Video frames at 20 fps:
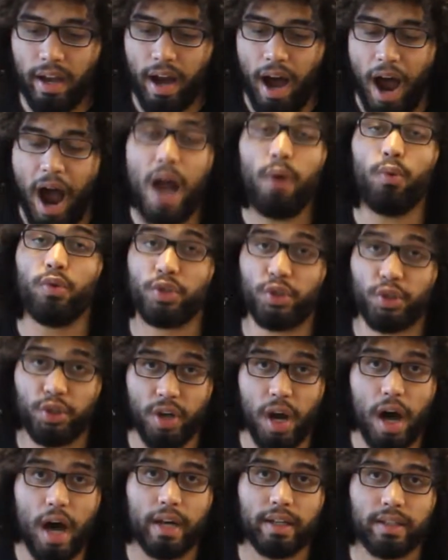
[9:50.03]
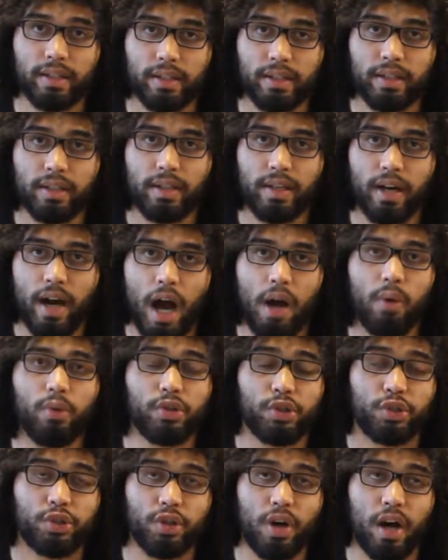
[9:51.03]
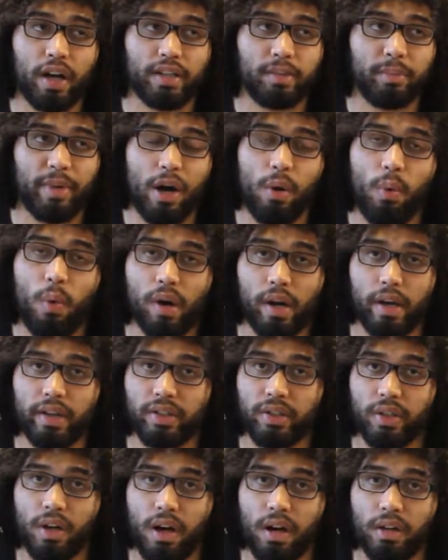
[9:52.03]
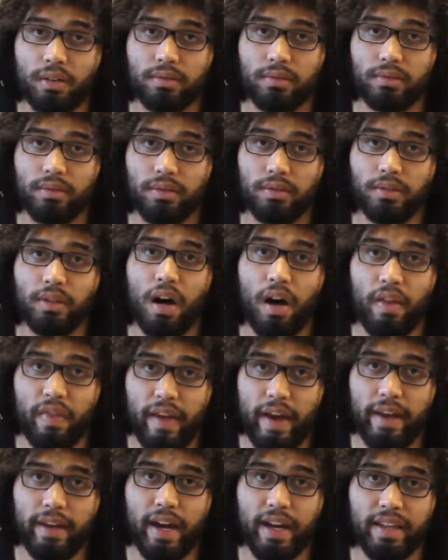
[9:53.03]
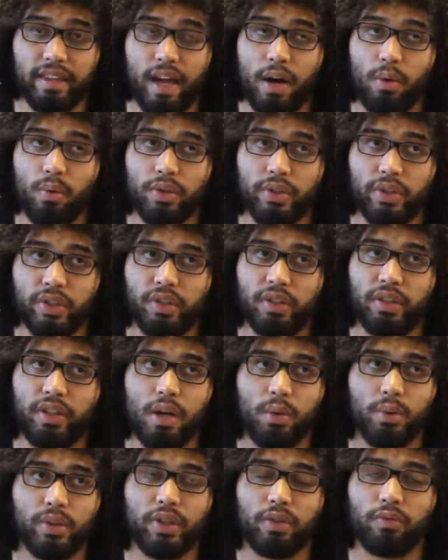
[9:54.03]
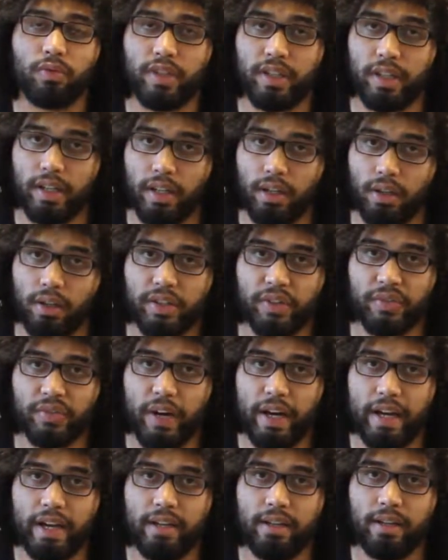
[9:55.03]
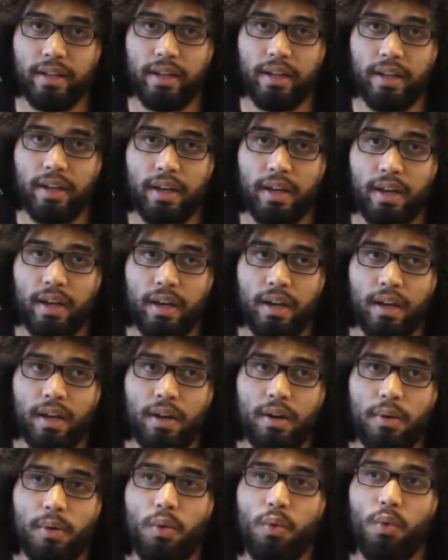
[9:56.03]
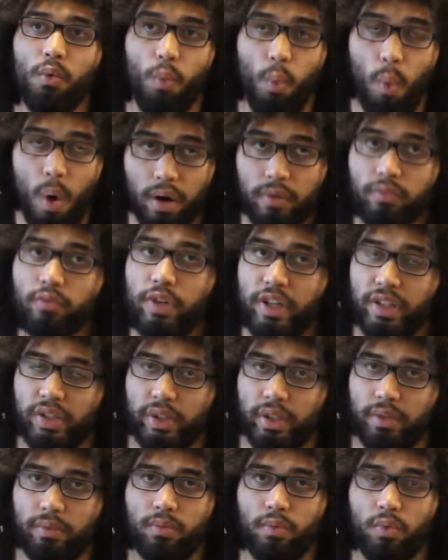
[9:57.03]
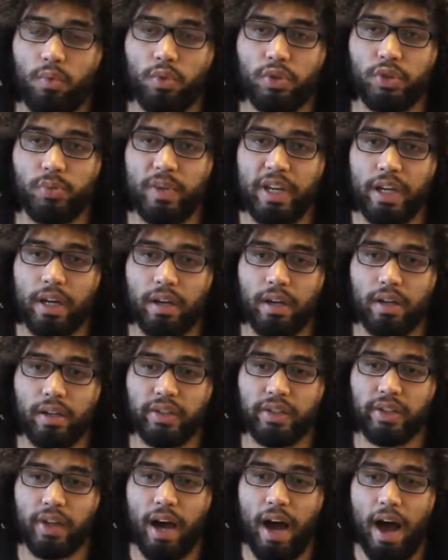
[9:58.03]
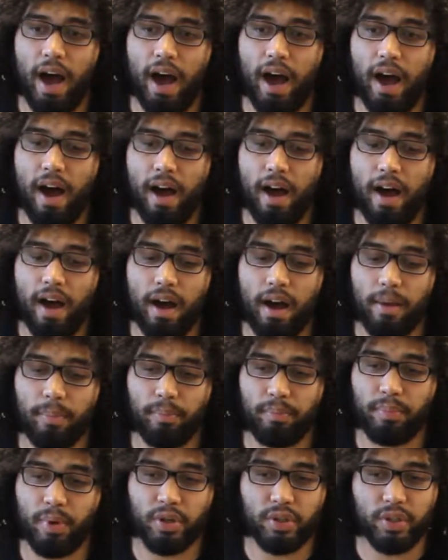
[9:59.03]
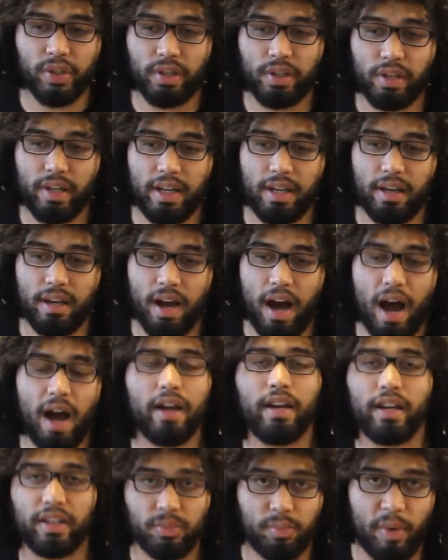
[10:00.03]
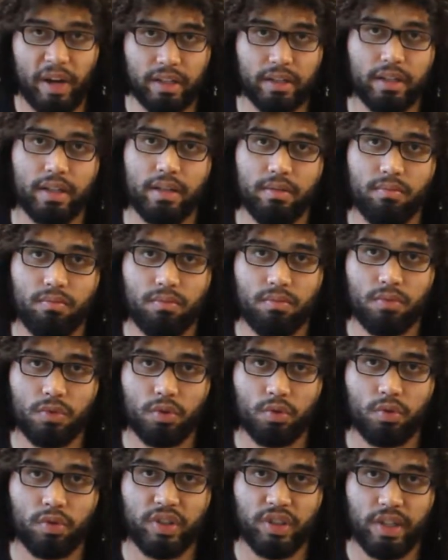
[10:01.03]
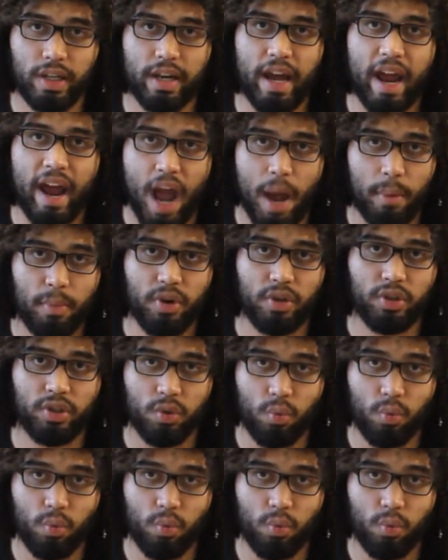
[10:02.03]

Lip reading: I was shocked. I was shocked about what I saw on that night. That was a ridiculous fight. One reason was because Personally, I expected Christina Hammer to